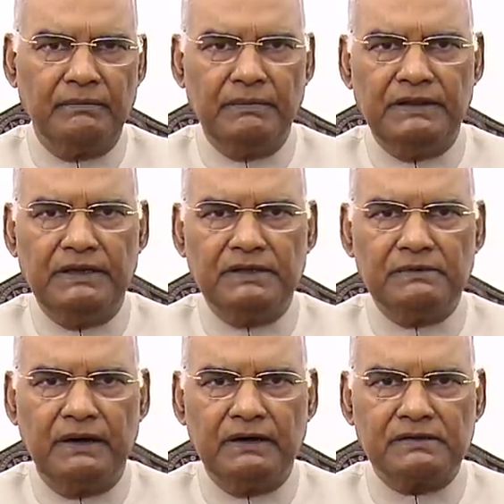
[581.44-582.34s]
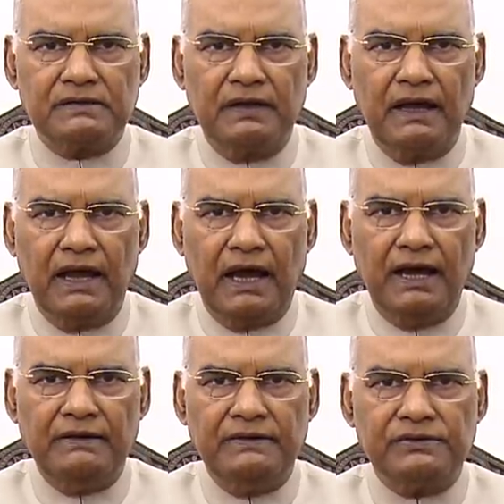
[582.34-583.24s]
With these words,
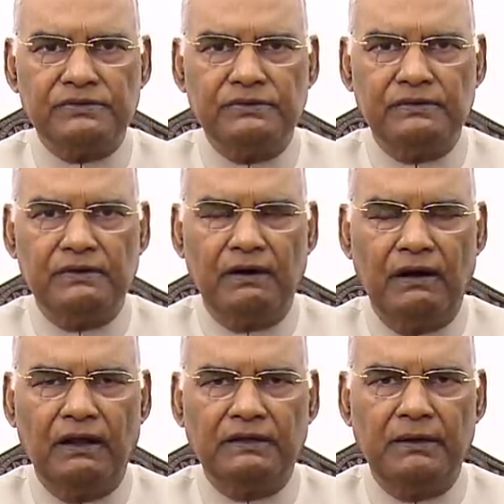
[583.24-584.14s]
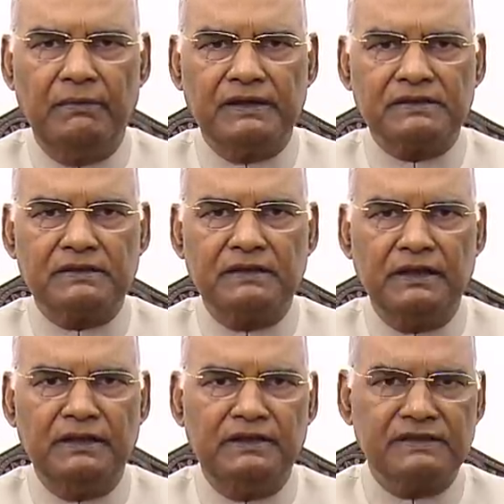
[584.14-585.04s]
I wish you all the best
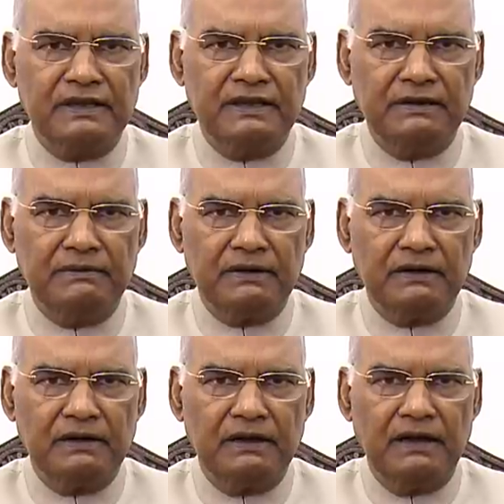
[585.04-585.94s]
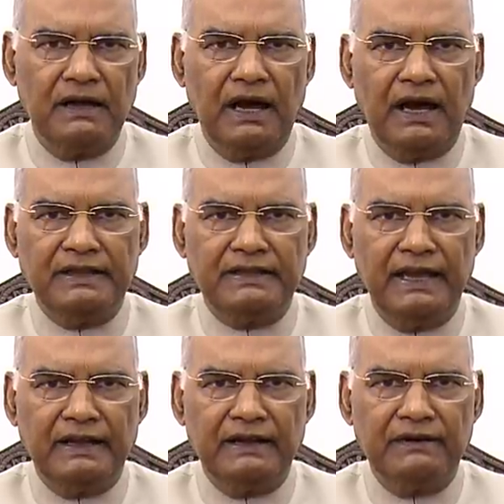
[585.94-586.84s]
in this endeavor. I
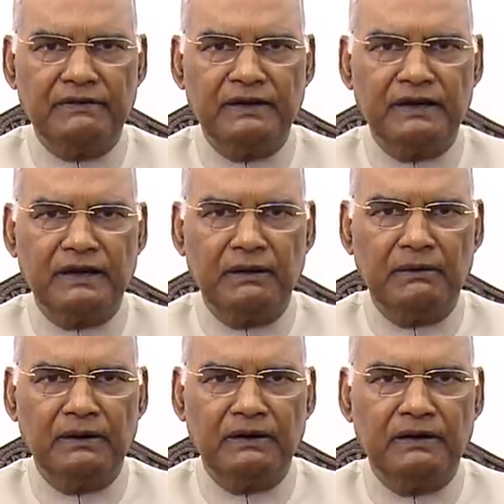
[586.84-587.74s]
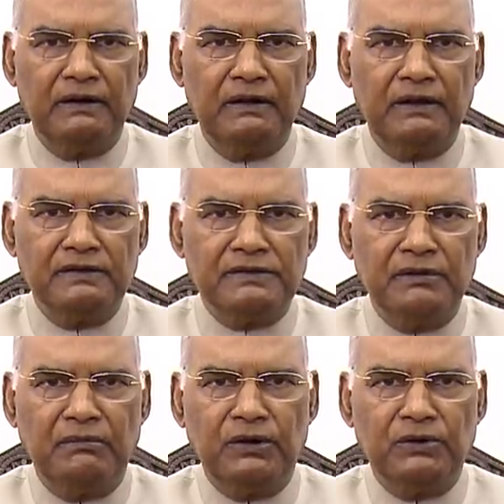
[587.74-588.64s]
thank Lieutenant Governor
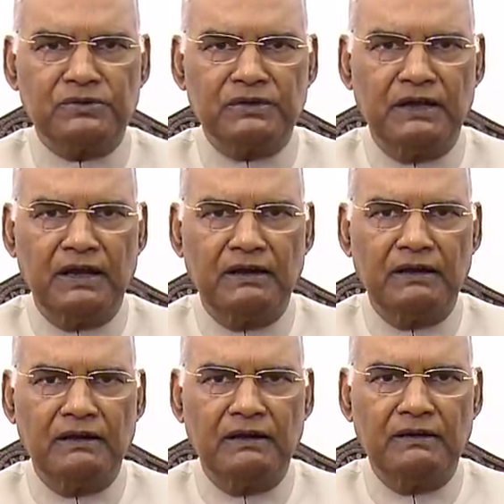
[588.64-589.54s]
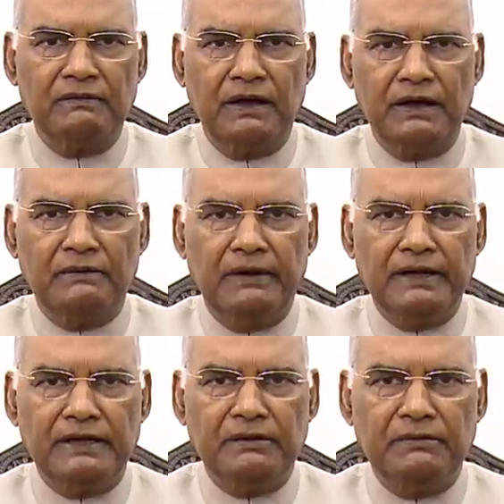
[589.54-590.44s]
Sri Manoj Sinha for
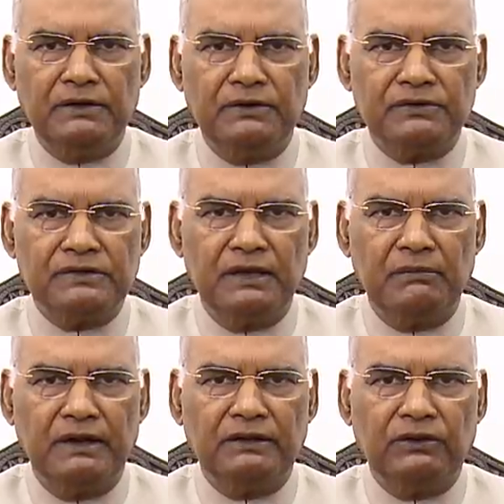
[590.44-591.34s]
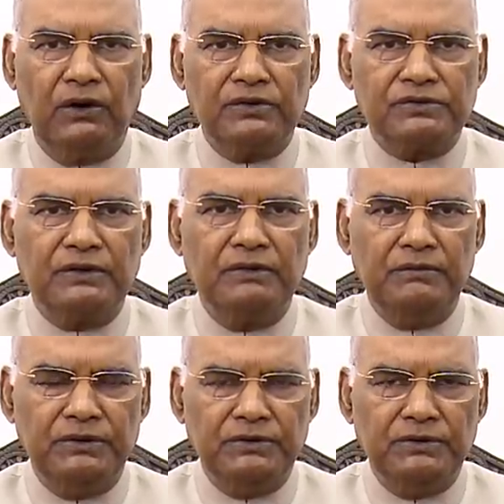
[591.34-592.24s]
inviting me to share my thoughts
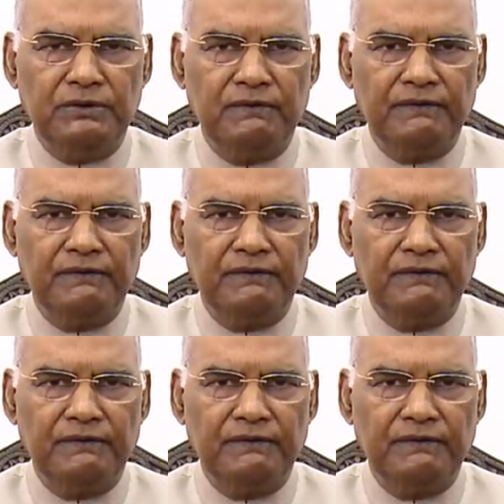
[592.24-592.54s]
with you.